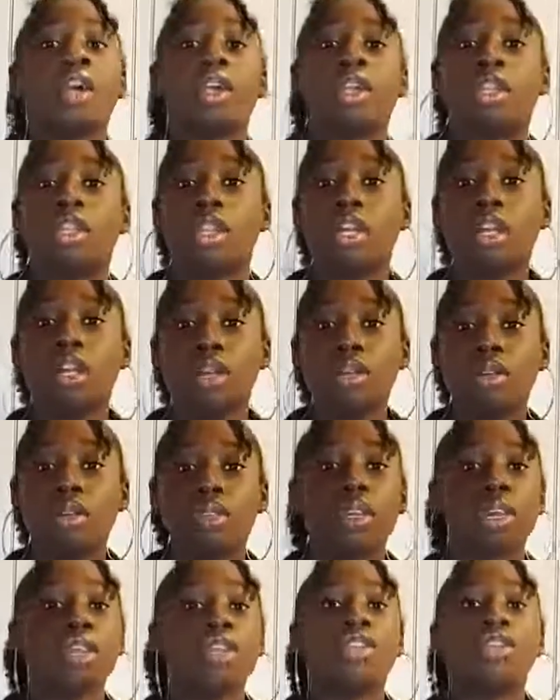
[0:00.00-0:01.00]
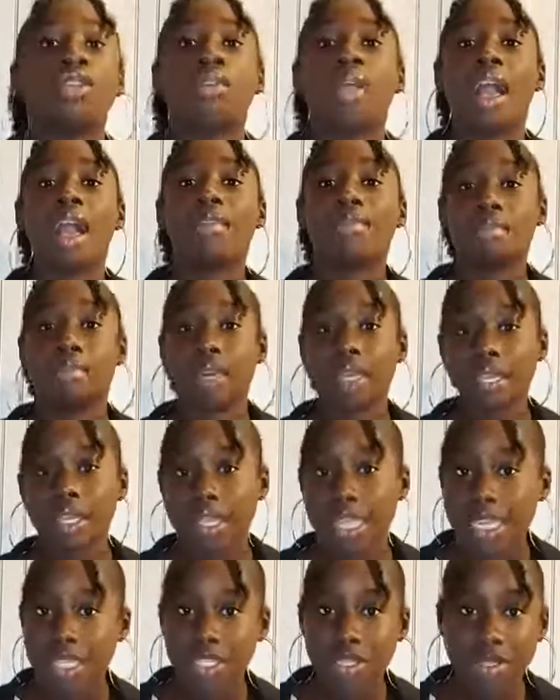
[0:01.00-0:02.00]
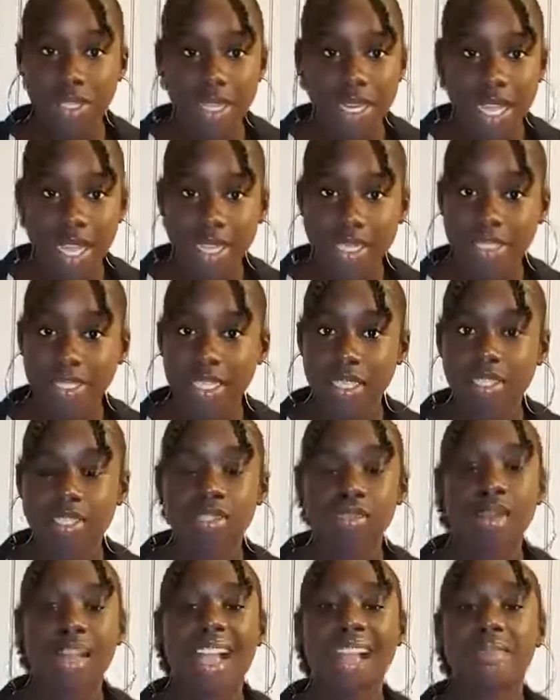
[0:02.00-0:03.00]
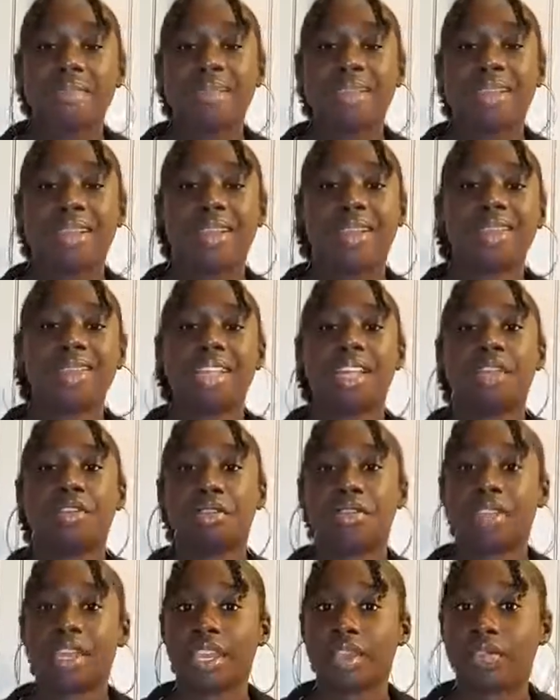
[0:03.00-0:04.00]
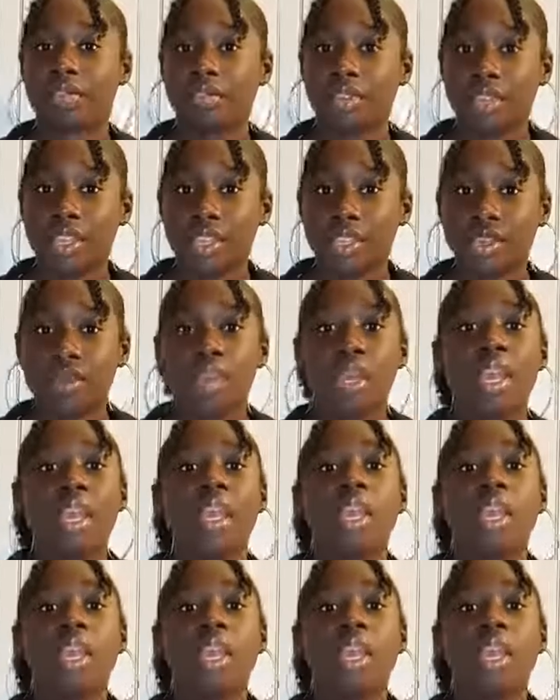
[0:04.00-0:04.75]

clothes, you have money that you can access, you have parents that are there for you.